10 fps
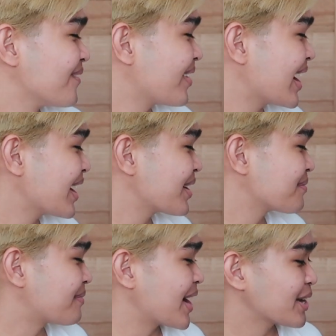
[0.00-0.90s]
my
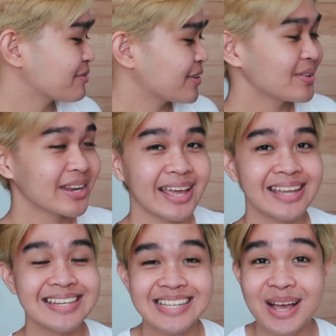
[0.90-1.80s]
microphone
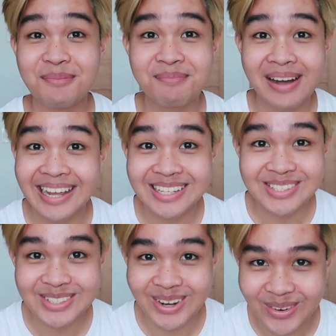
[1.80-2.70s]
and my
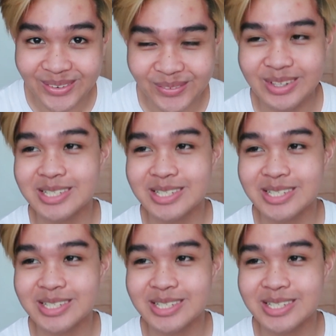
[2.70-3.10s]
drone,